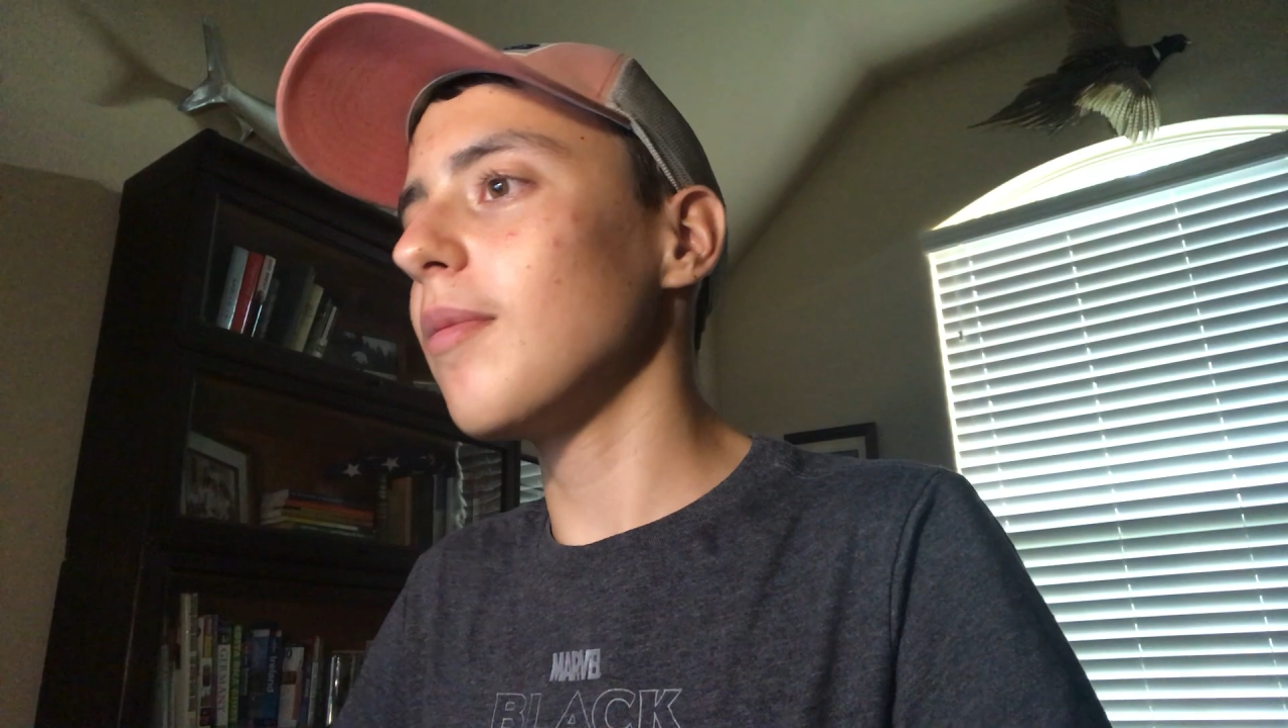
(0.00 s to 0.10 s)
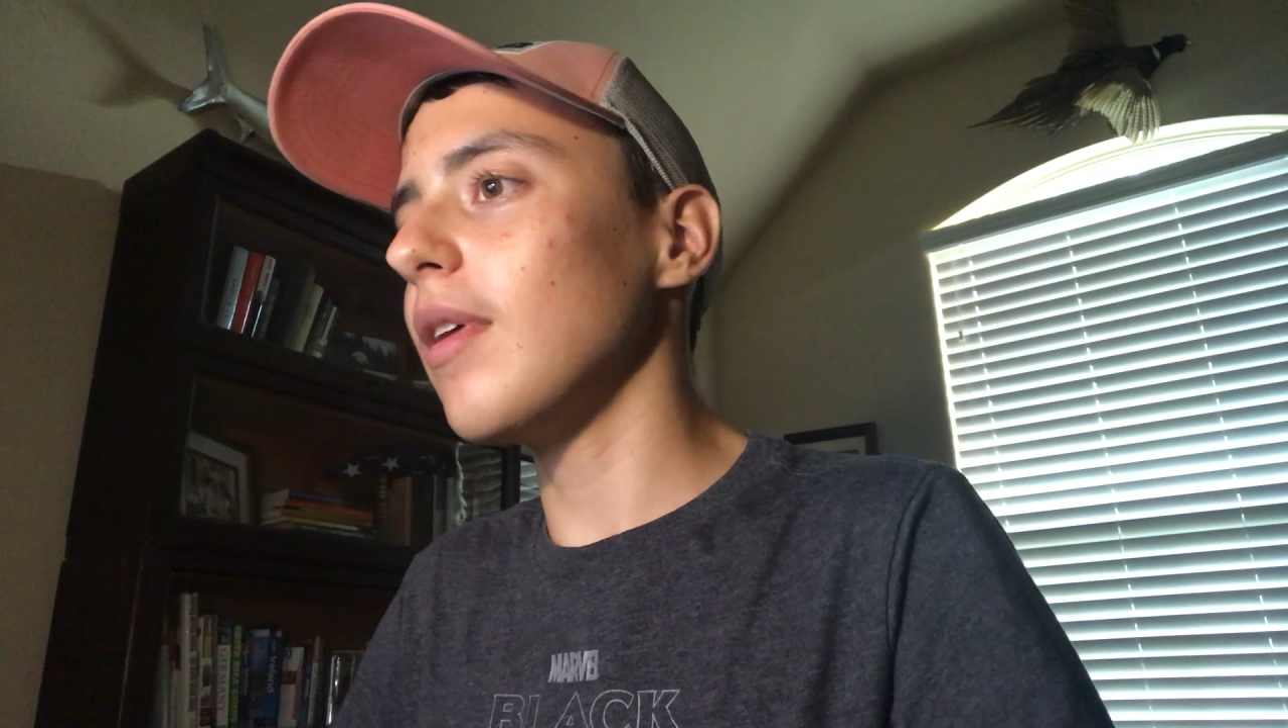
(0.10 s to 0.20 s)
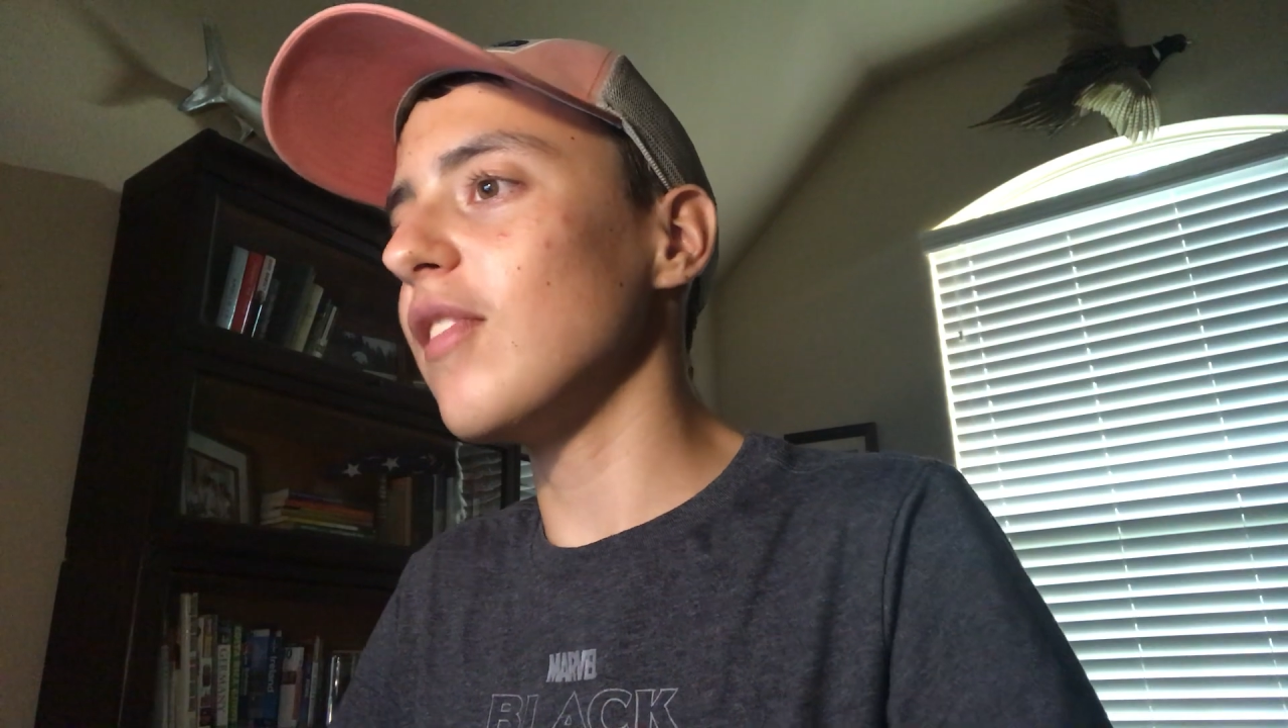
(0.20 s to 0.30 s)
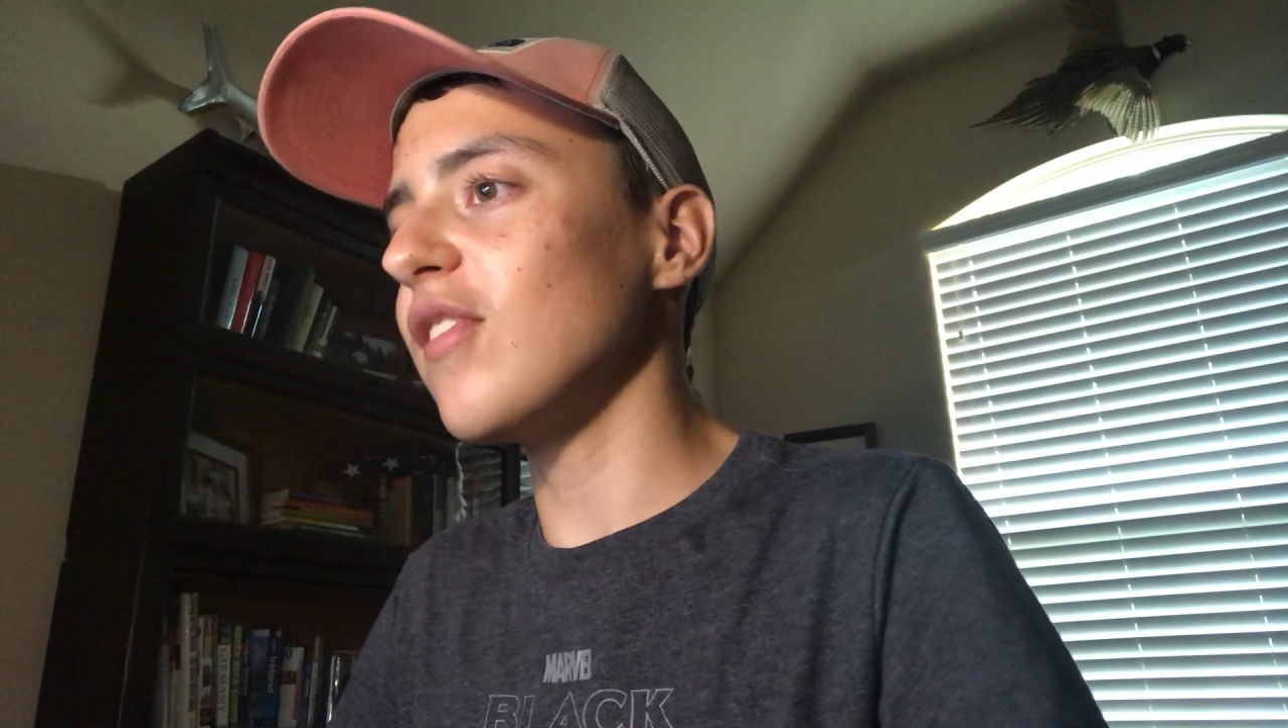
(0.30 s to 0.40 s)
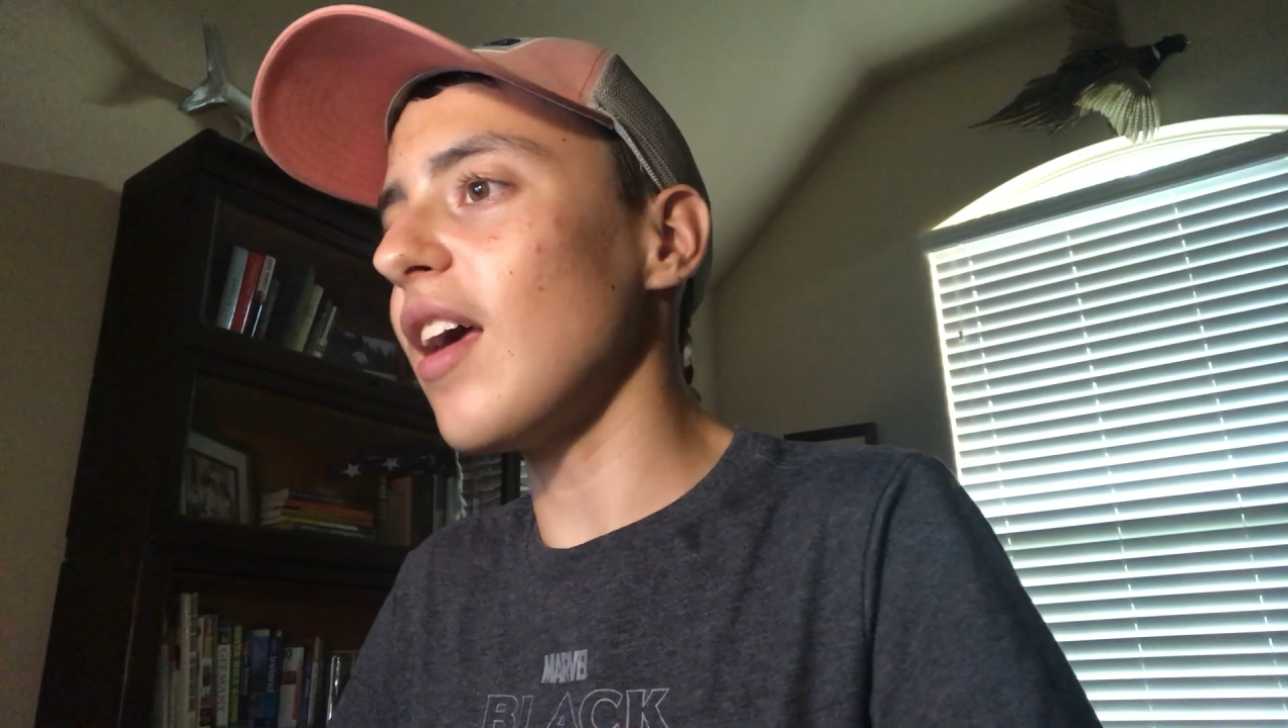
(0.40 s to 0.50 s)

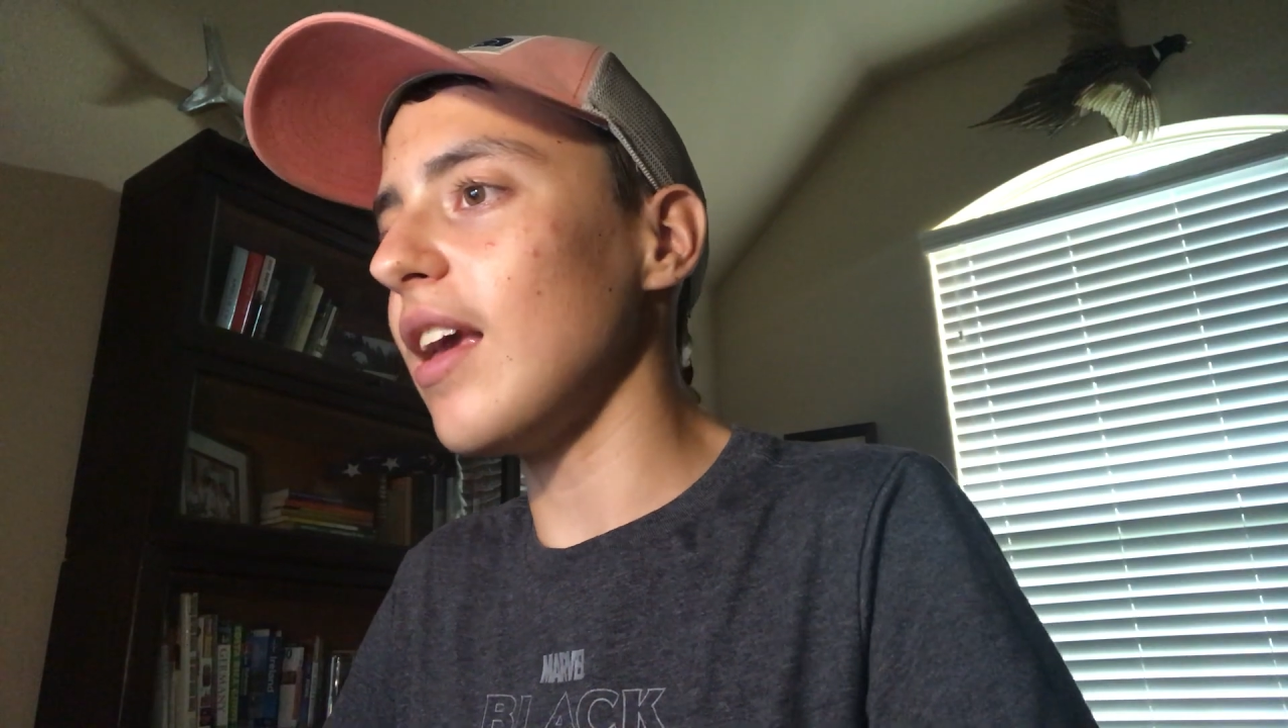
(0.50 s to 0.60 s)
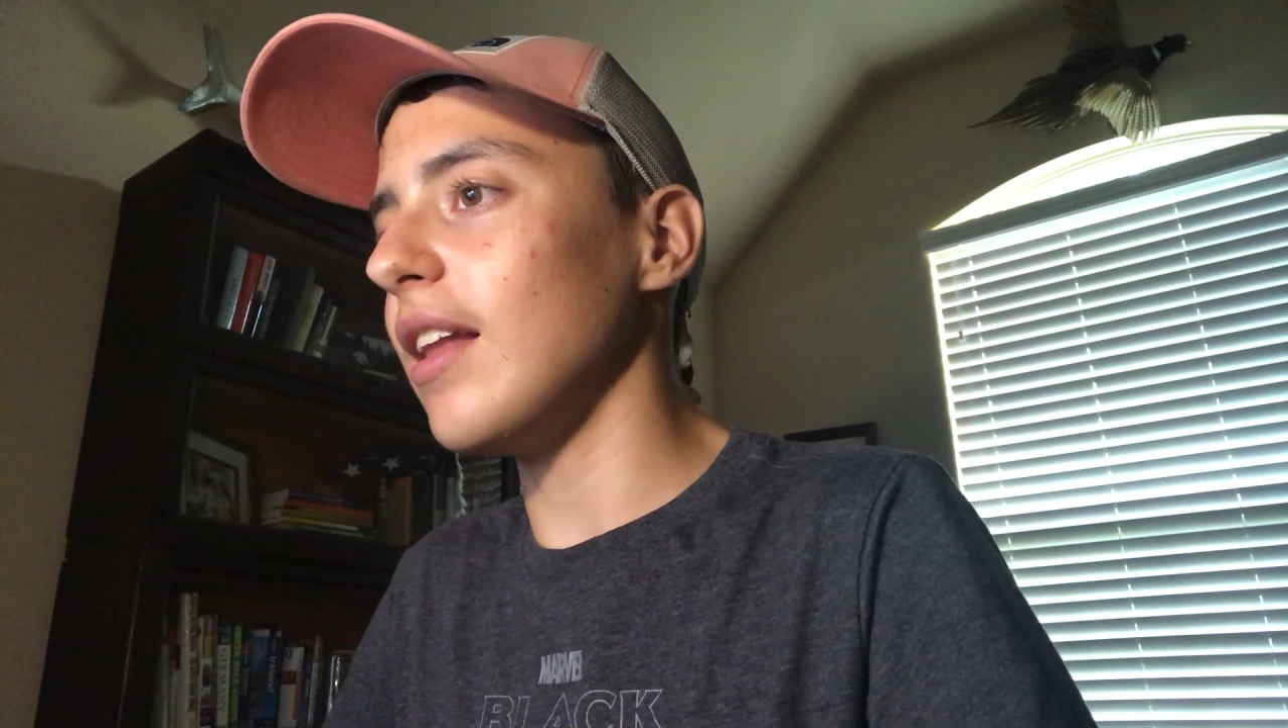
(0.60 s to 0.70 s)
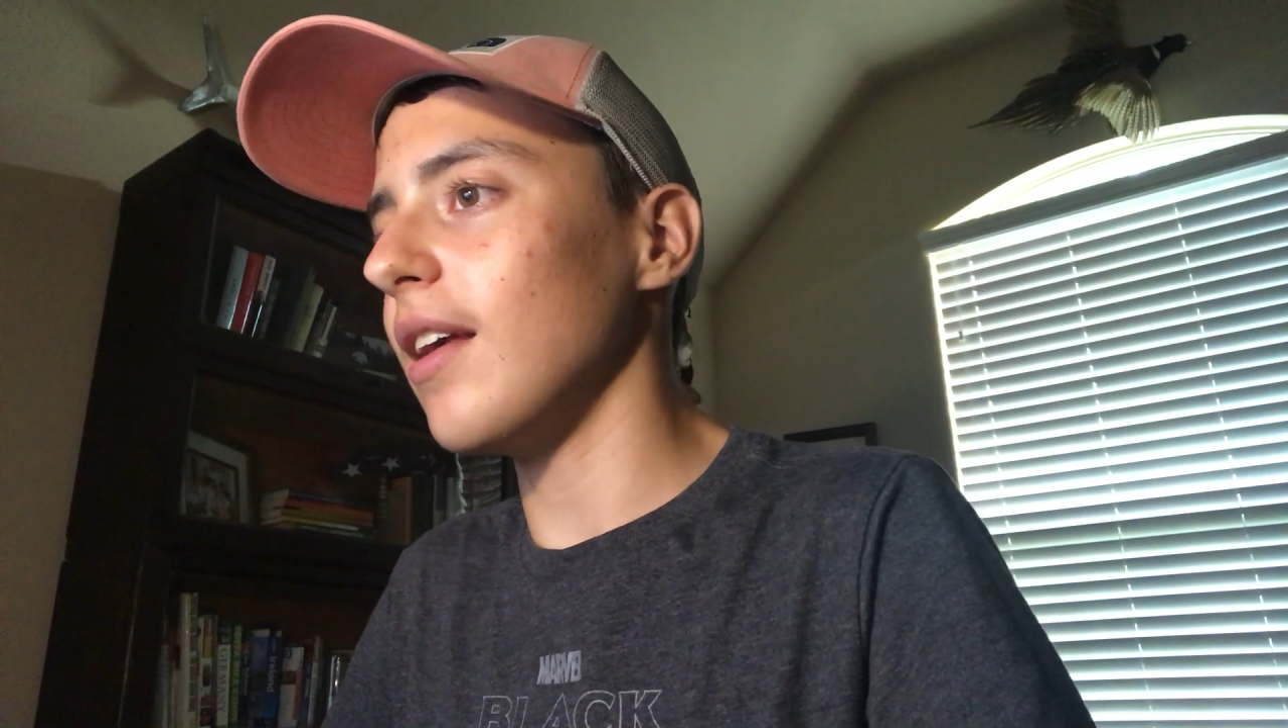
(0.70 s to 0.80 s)
insane.